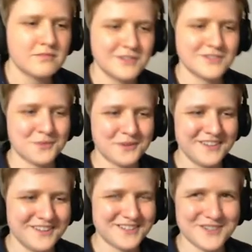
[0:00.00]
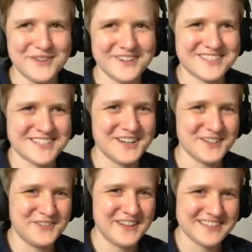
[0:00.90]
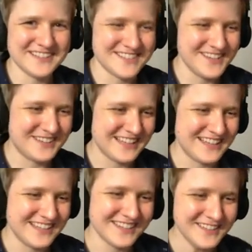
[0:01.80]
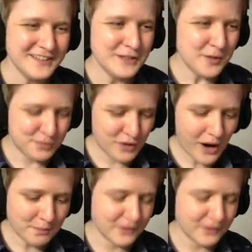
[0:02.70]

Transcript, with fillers: It's a, it's a weird sound effect. That sounded like a prop